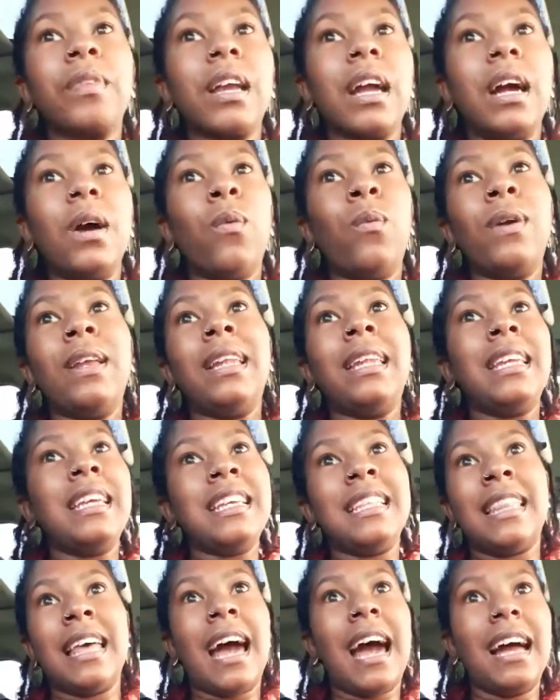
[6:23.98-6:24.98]
We need
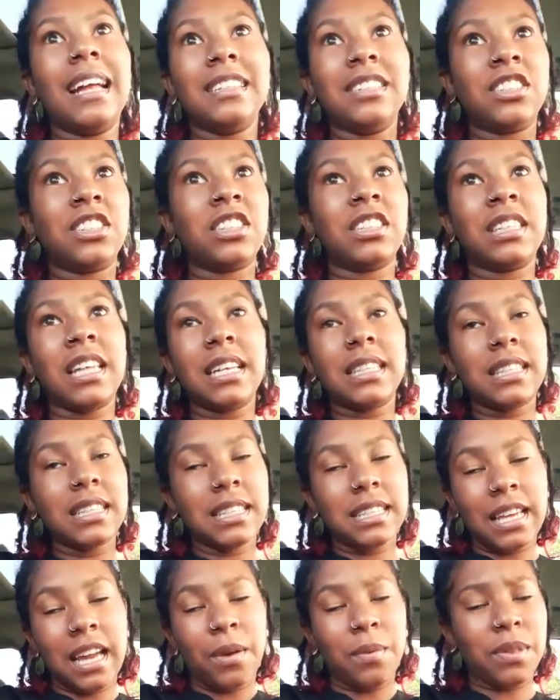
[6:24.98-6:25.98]
that. That's the
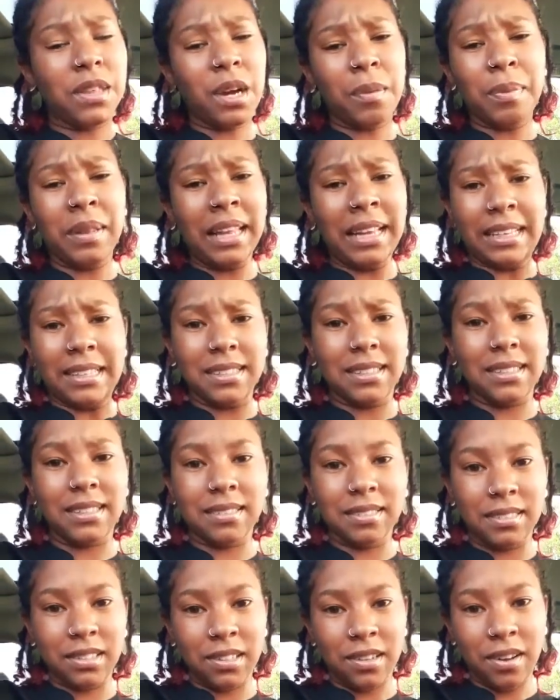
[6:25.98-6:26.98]
same with our plants.
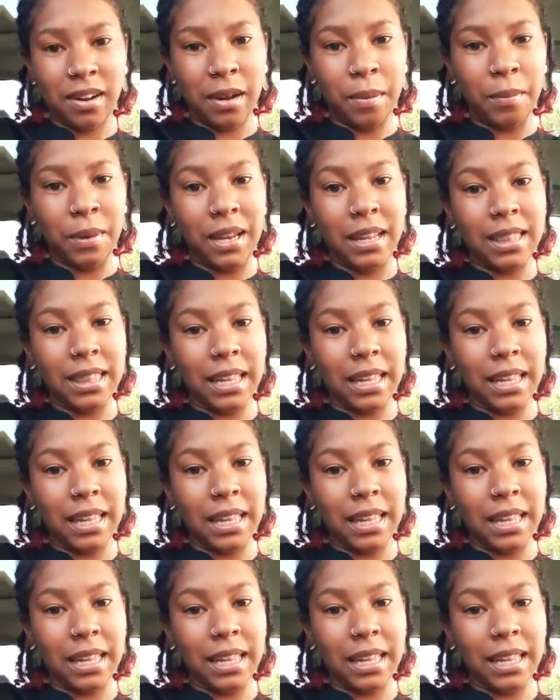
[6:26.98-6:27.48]
You know what I mean?